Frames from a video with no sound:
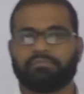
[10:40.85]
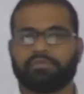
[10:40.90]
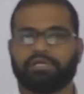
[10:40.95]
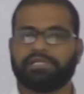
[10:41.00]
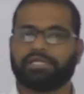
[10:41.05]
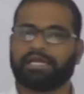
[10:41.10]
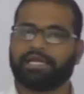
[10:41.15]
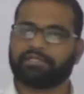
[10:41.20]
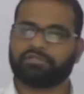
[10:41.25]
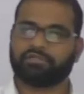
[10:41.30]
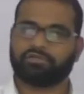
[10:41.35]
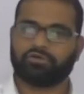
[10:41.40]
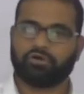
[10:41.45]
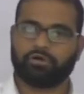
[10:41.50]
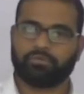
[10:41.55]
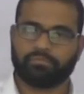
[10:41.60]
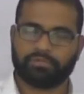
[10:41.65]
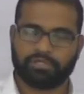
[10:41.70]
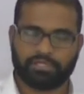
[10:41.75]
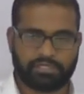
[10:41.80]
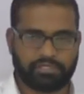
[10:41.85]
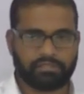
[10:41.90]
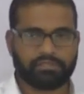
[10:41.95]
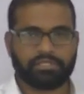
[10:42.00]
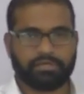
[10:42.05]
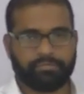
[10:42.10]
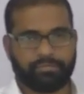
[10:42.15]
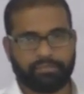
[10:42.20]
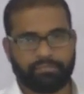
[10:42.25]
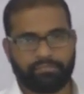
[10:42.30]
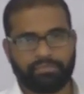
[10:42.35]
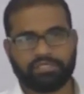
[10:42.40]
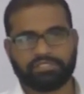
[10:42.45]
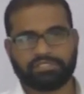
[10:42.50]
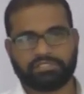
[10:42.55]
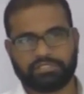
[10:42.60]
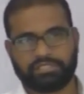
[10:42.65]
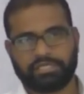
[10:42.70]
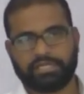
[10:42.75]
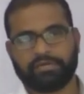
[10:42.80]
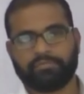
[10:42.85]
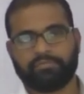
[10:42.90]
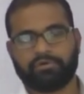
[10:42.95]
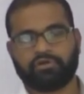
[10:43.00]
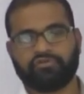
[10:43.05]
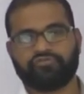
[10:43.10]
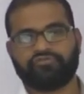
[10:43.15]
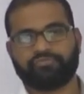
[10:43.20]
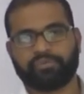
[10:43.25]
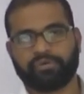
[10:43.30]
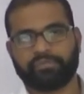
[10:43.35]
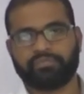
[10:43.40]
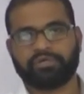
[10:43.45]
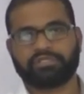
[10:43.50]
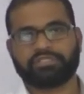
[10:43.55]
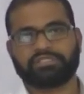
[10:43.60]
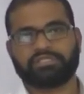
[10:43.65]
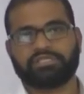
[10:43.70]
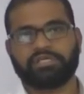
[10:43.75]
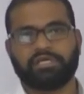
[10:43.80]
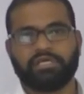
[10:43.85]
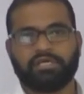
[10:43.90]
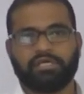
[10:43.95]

it had the dom it the members the number of members